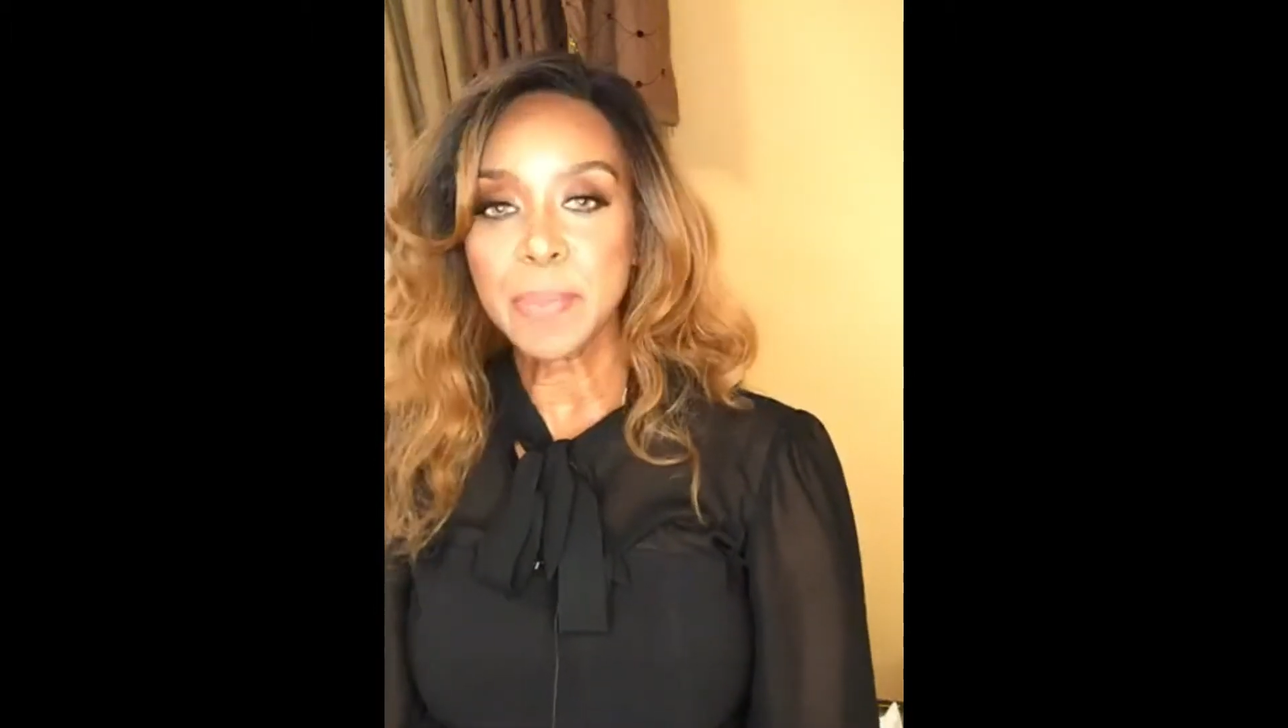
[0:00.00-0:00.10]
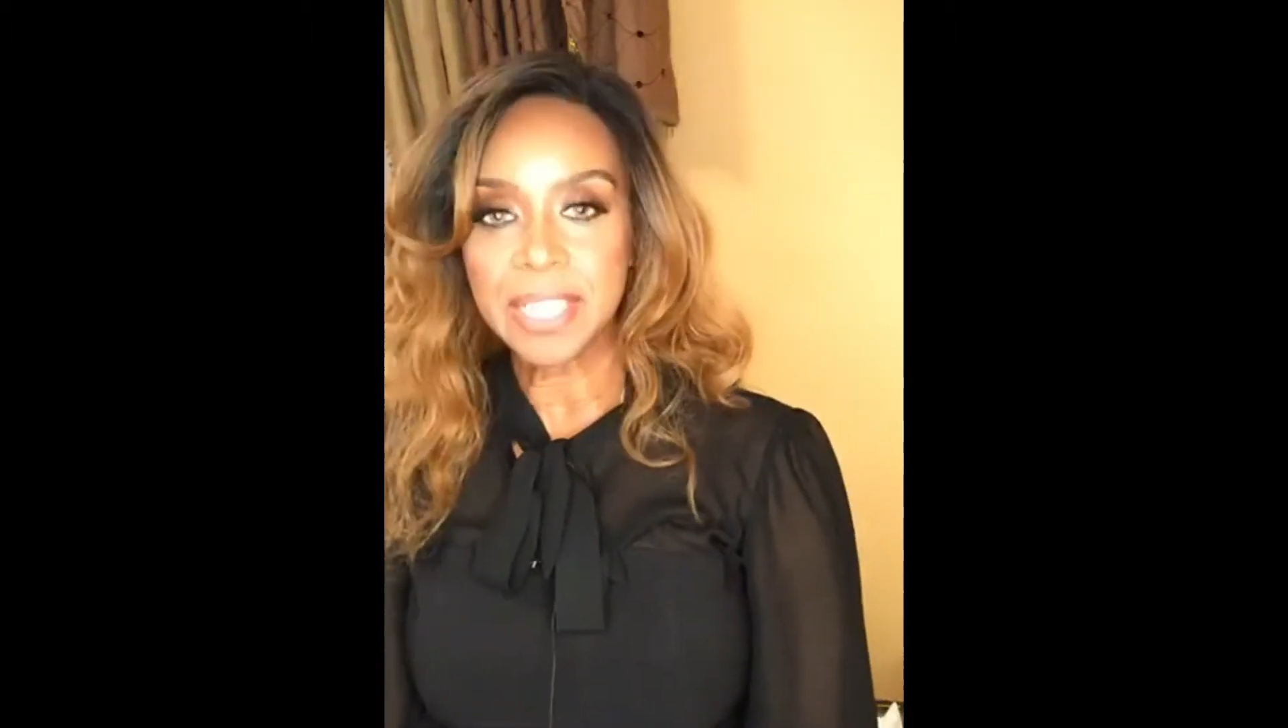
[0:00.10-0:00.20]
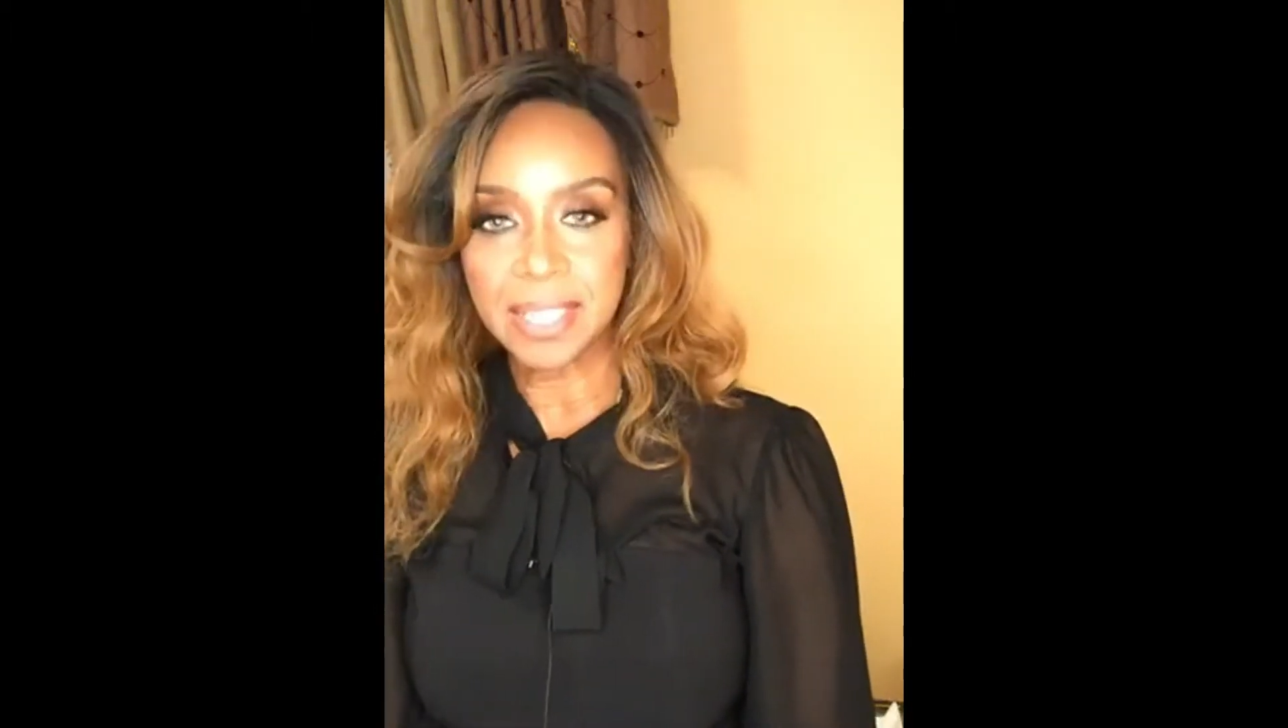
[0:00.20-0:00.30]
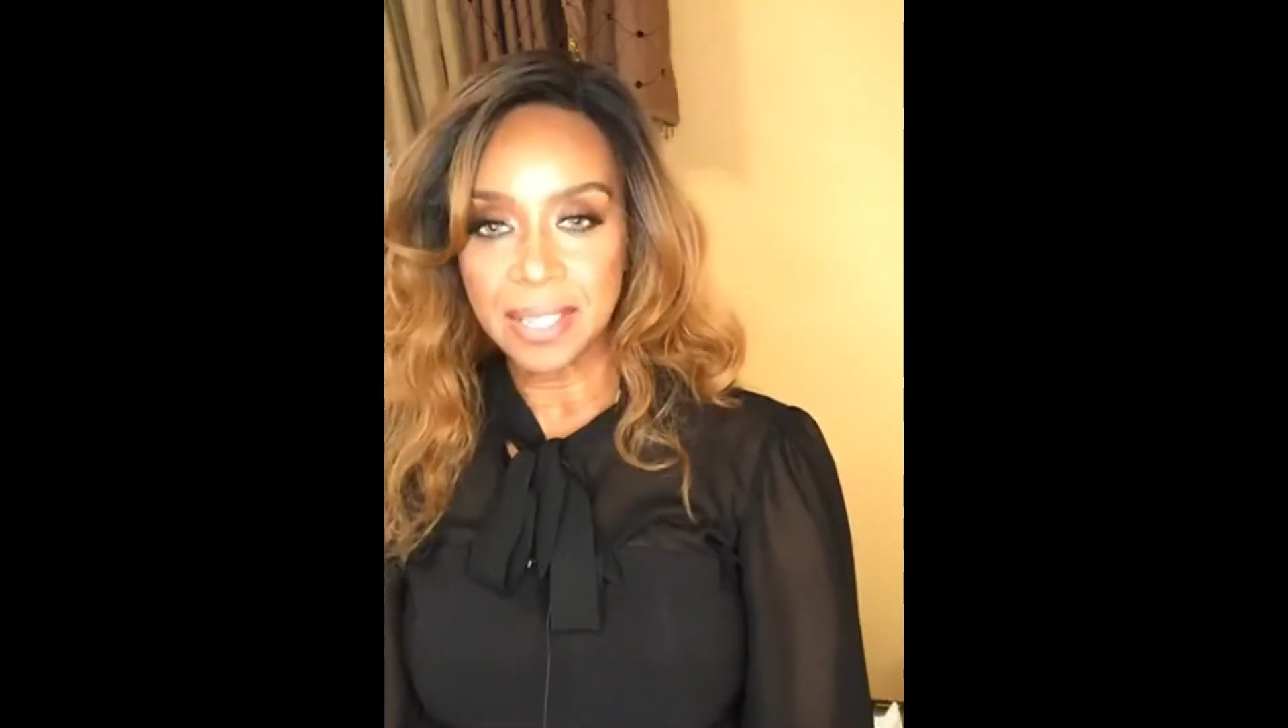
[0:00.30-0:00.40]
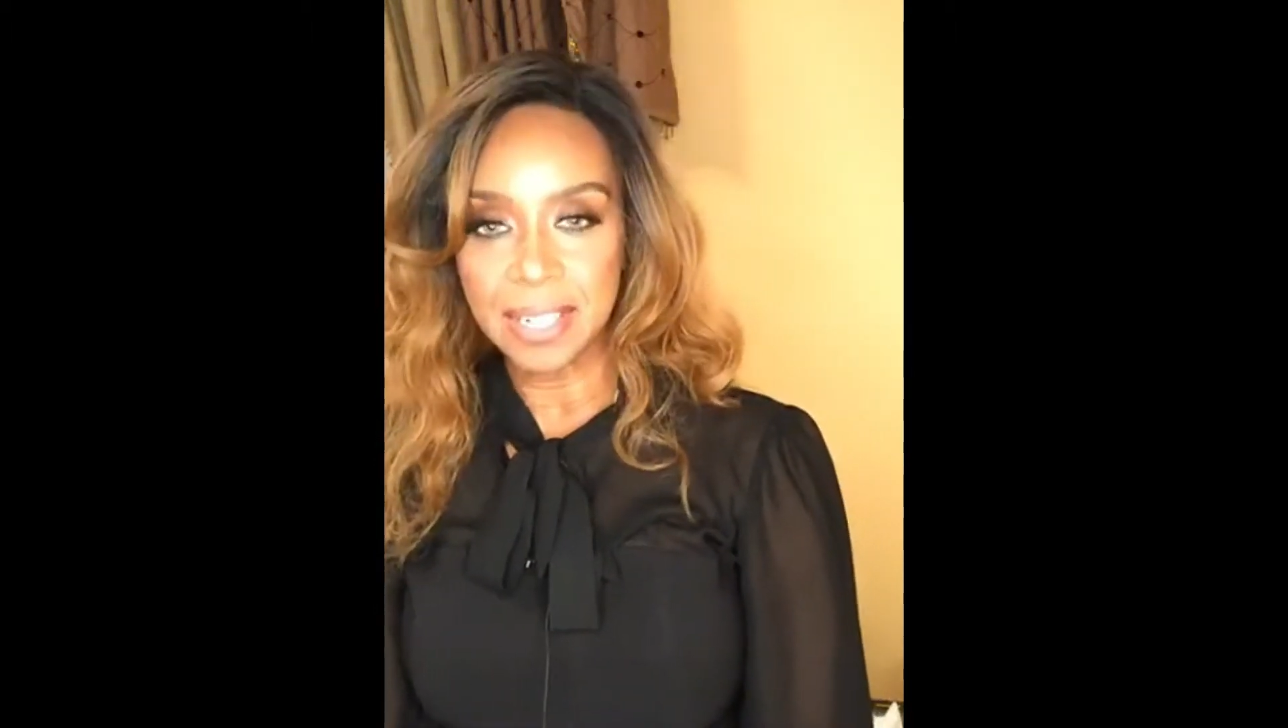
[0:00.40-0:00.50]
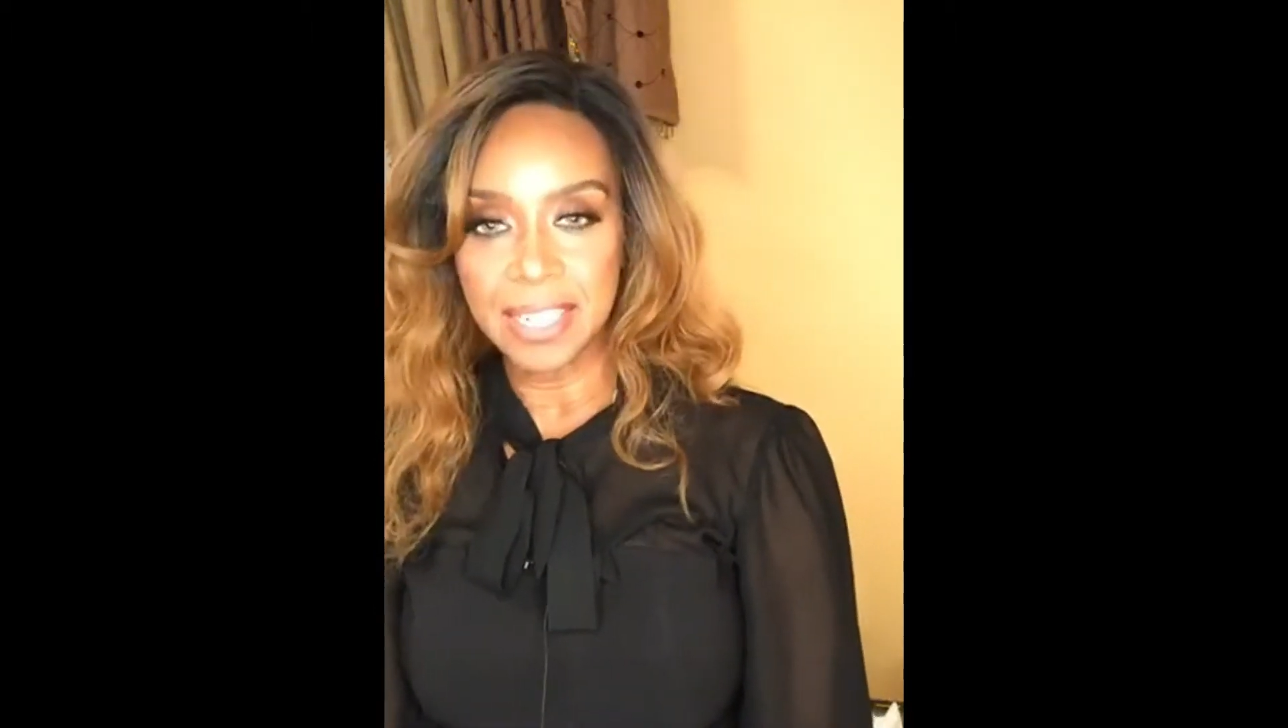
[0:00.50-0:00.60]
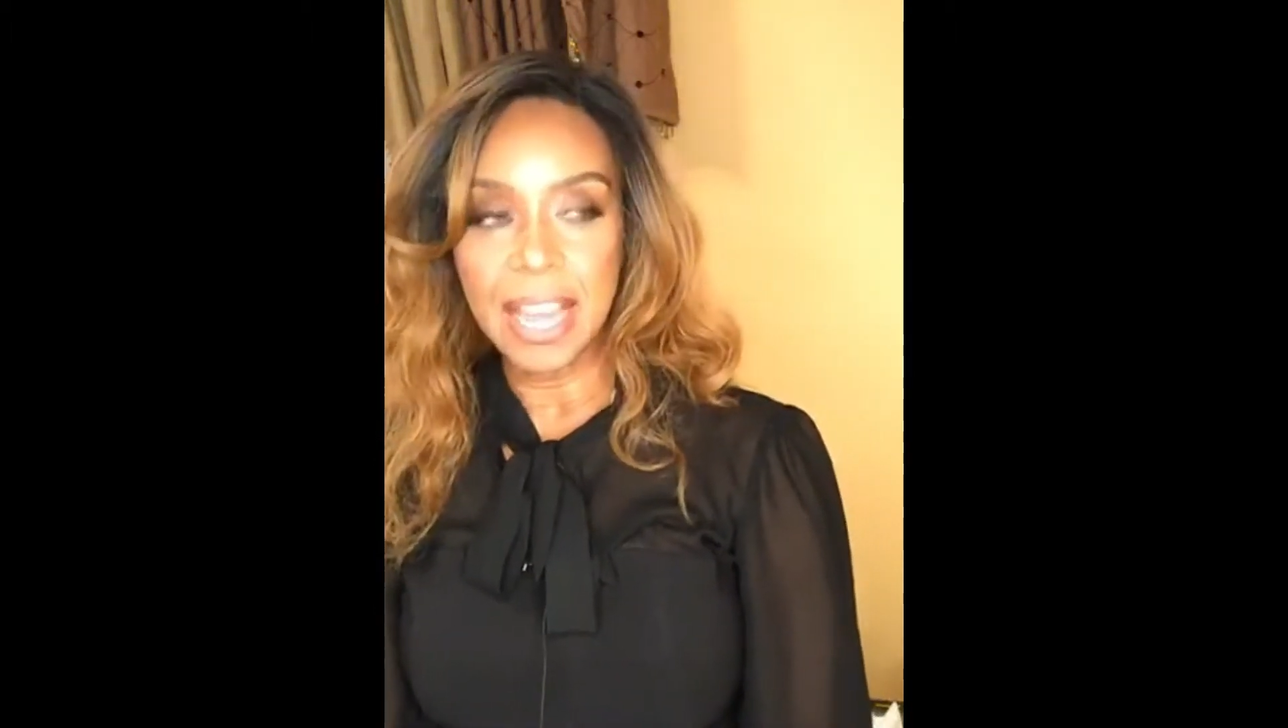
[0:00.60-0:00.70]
been studied.